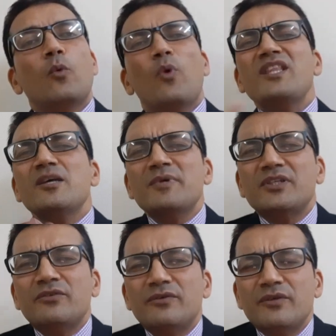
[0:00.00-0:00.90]
When the
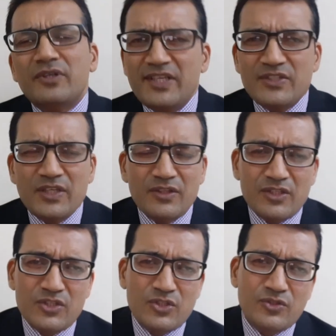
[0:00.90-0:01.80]
mother listened
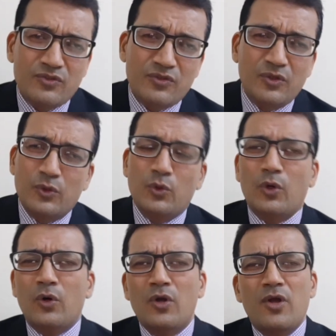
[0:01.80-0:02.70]
this,
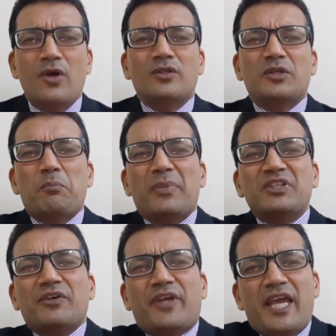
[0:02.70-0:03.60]
the
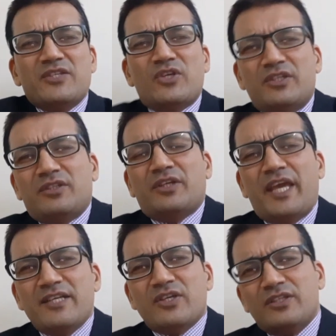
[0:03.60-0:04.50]
mother
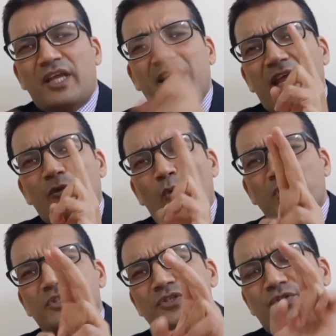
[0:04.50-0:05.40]
gazes and
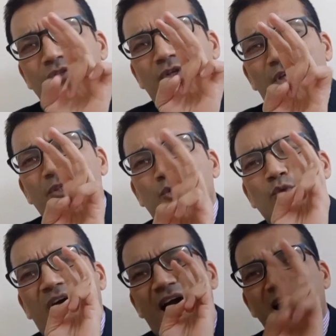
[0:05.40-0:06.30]
watches into
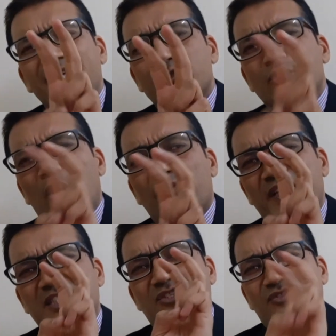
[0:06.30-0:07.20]
the eyes of
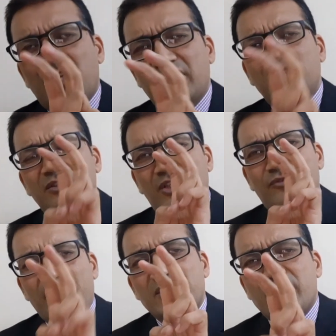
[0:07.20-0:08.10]
his son, the
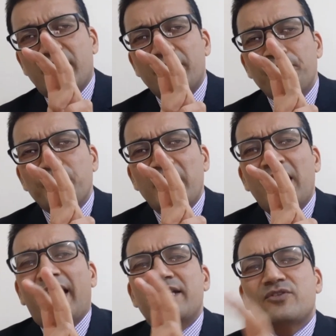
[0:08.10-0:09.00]
wrestler,
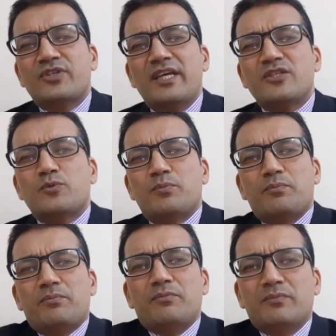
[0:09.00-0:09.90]
and says,
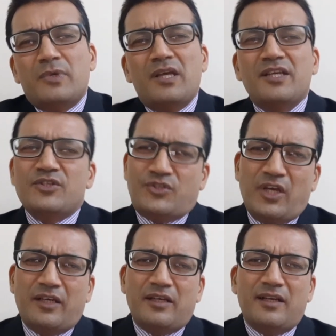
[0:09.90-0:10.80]

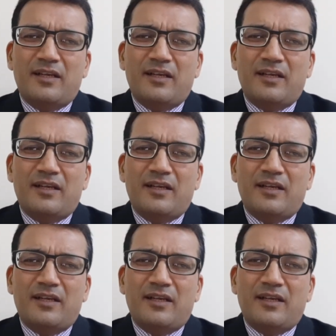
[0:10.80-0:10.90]
"Son,